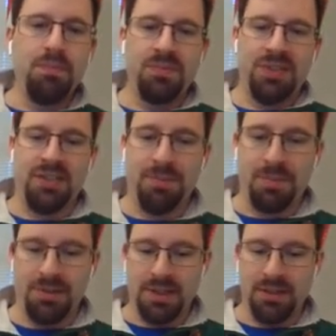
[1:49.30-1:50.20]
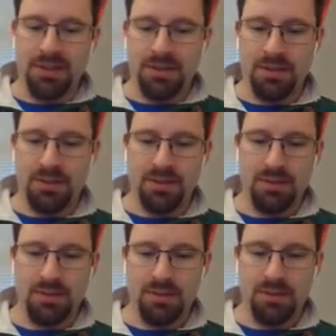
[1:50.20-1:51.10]
60%
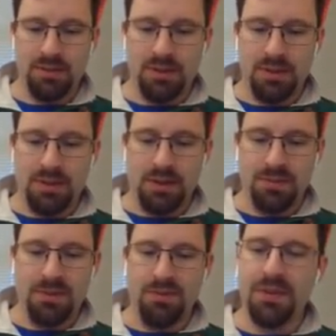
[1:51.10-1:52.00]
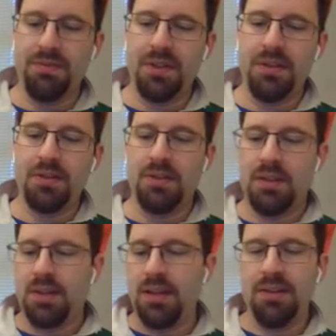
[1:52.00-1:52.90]
times 250
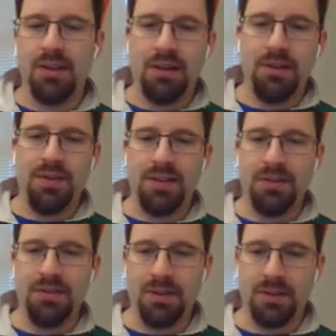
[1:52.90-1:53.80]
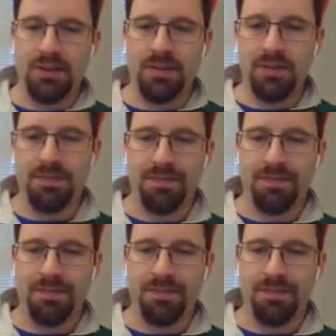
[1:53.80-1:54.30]
is 150 students.